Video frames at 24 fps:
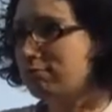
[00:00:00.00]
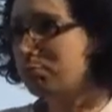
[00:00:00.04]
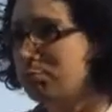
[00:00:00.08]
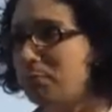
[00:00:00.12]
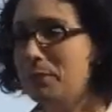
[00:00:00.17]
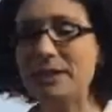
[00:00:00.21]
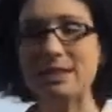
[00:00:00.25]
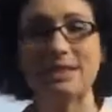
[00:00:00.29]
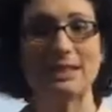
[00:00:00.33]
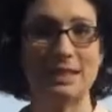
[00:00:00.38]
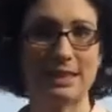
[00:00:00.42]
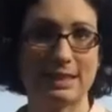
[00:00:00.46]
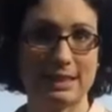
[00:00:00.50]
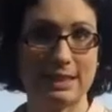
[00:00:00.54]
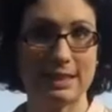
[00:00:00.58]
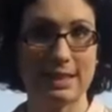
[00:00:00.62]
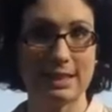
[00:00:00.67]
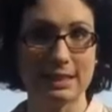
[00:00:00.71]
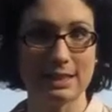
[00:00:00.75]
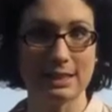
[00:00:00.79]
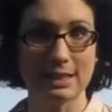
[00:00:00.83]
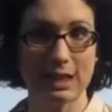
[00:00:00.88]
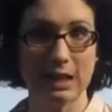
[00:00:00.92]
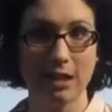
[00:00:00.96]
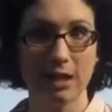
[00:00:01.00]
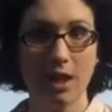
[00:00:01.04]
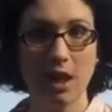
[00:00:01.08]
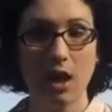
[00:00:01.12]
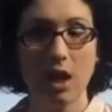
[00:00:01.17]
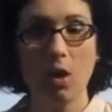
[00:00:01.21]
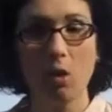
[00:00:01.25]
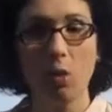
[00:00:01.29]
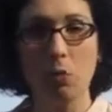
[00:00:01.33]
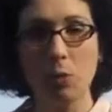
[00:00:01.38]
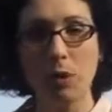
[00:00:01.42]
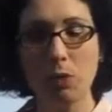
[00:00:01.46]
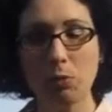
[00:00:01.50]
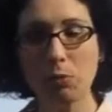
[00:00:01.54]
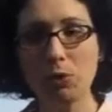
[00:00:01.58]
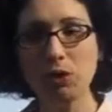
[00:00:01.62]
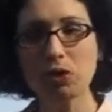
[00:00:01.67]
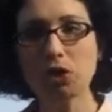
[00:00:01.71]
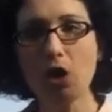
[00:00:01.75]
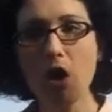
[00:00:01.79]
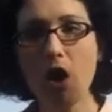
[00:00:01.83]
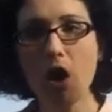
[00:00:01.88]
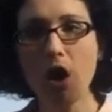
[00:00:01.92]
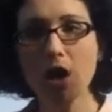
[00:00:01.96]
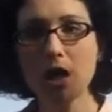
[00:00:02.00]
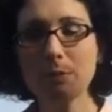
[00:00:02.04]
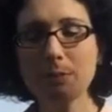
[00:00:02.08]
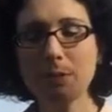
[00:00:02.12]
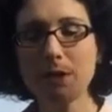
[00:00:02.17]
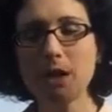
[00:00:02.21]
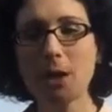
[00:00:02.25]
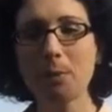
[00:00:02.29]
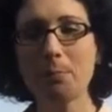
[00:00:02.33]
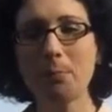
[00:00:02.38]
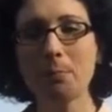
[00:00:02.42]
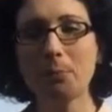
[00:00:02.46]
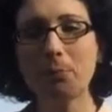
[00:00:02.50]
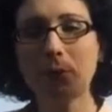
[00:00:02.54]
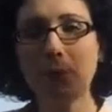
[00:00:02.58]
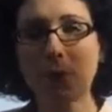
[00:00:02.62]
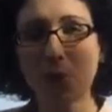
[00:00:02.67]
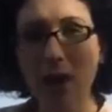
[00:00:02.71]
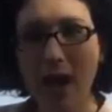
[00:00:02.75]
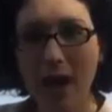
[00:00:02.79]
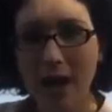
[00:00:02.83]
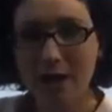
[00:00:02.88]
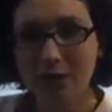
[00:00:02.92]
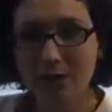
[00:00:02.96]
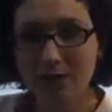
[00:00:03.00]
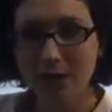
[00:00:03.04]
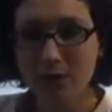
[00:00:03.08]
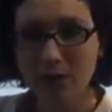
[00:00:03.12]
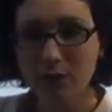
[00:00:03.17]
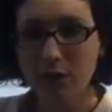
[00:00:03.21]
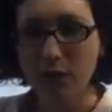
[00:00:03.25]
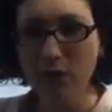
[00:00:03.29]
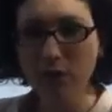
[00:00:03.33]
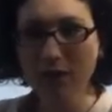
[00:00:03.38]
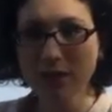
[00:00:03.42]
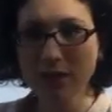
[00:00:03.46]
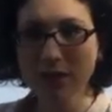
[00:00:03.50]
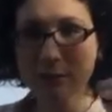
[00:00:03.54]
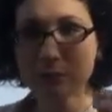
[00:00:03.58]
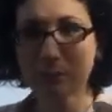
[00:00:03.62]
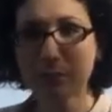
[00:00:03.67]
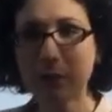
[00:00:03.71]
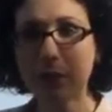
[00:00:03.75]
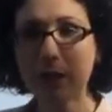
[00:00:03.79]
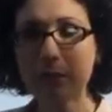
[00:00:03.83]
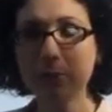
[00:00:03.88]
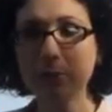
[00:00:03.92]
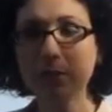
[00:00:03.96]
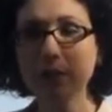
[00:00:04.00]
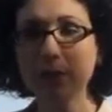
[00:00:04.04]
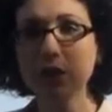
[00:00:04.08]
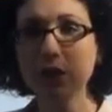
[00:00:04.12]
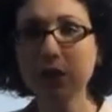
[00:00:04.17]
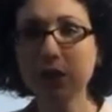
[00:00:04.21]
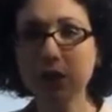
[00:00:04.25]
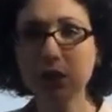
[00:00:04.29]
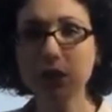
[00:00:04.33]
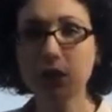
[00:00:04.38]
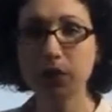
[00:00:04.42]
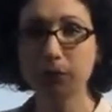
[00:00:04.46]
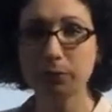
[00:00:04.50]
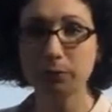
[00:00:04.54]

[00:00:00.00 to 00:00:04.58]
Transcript: businesses. When we talk about a private versus public good,